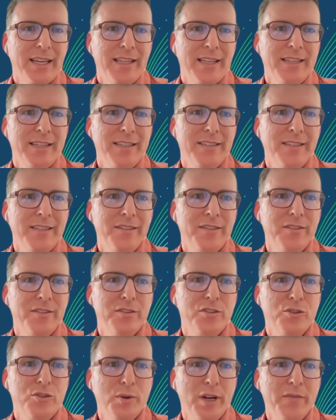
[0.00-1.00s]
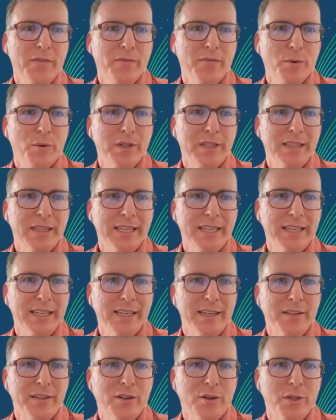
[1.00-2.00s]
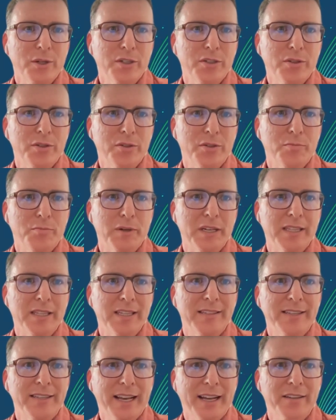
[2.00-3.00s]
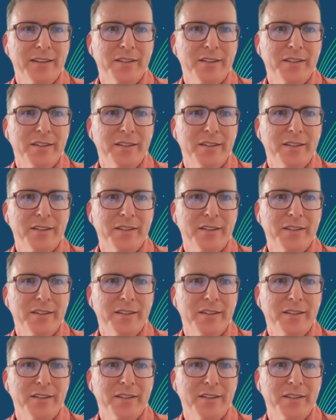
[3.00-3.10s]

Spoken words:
This is straightforward linking, no issues. But in the second